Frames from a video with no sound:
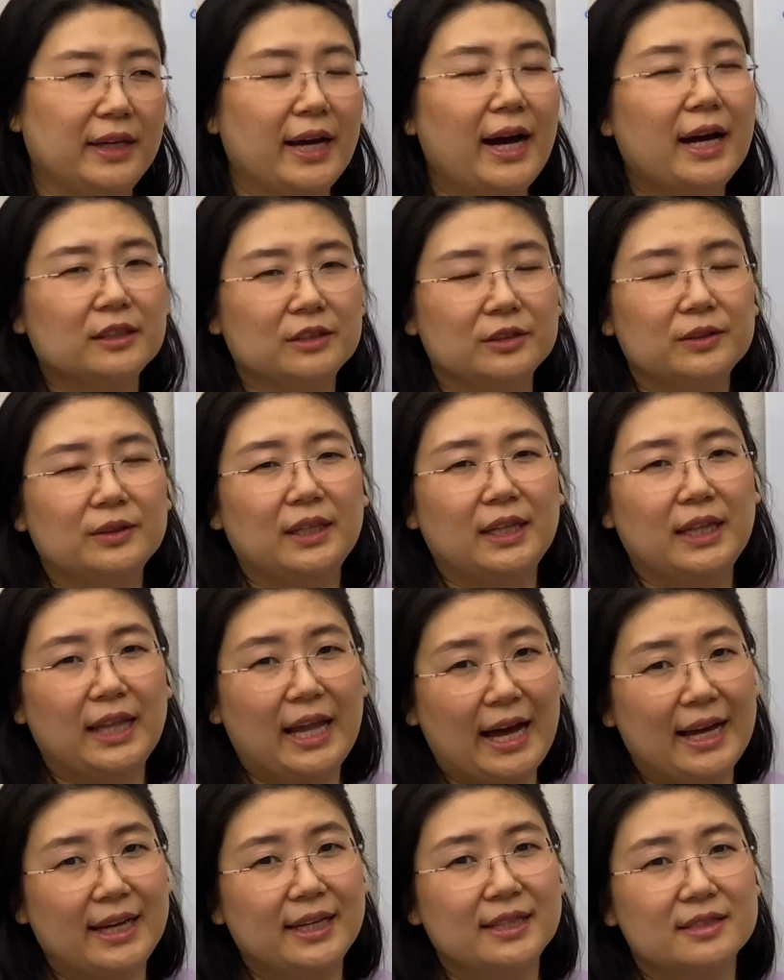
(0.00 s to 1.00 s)
it actually
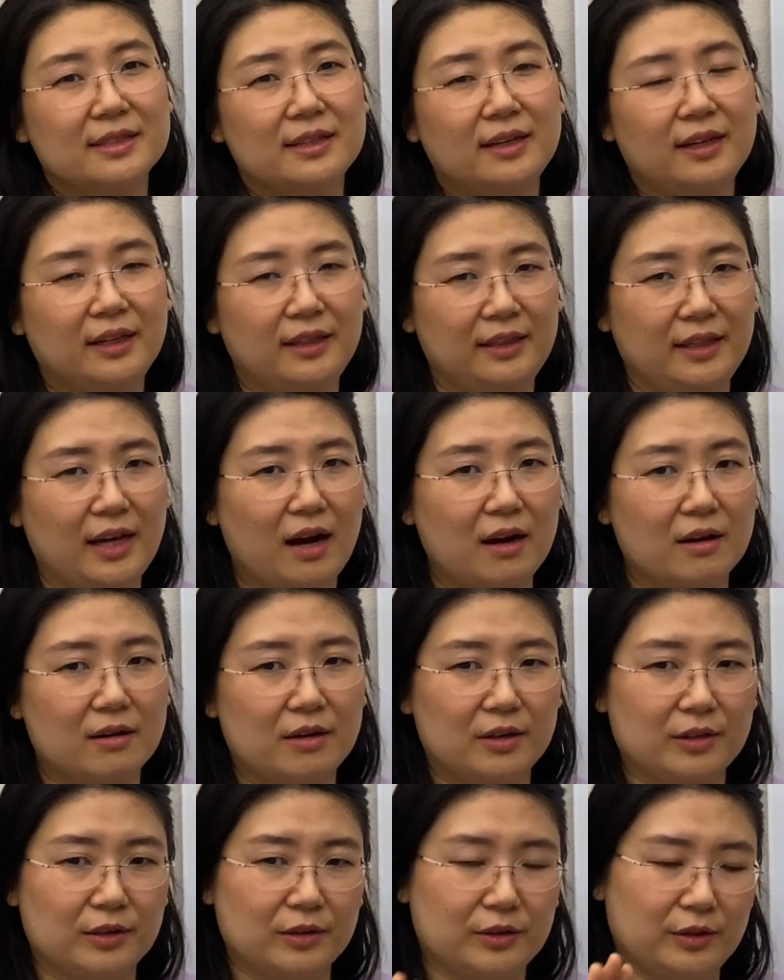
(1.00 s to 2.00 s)
likes young
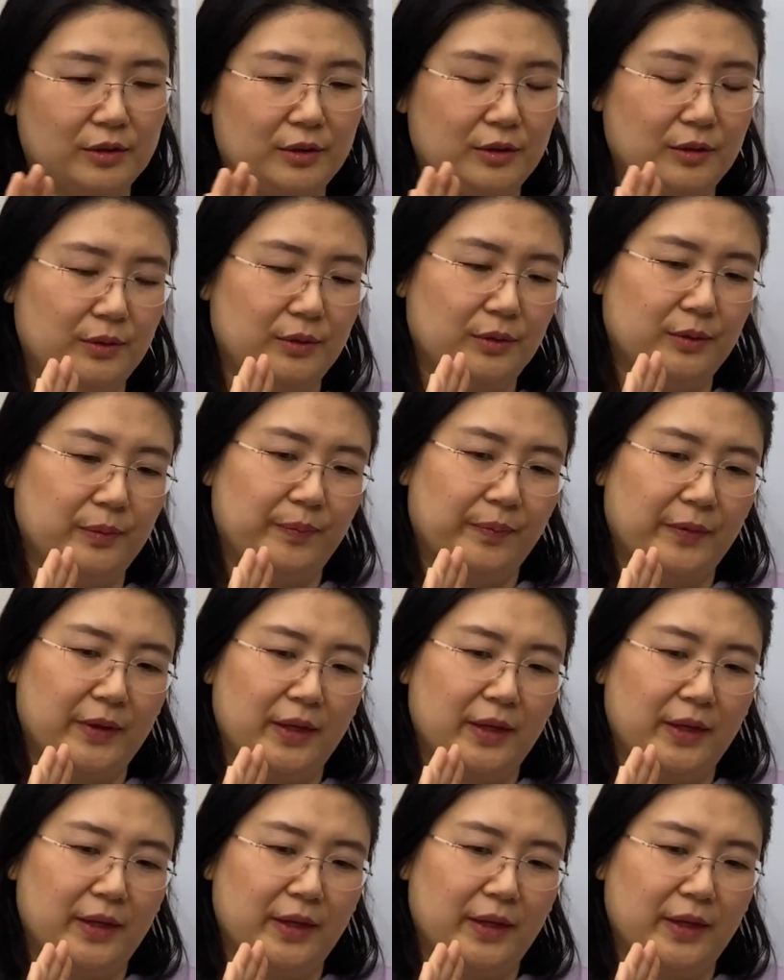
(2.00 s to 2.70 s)
earth to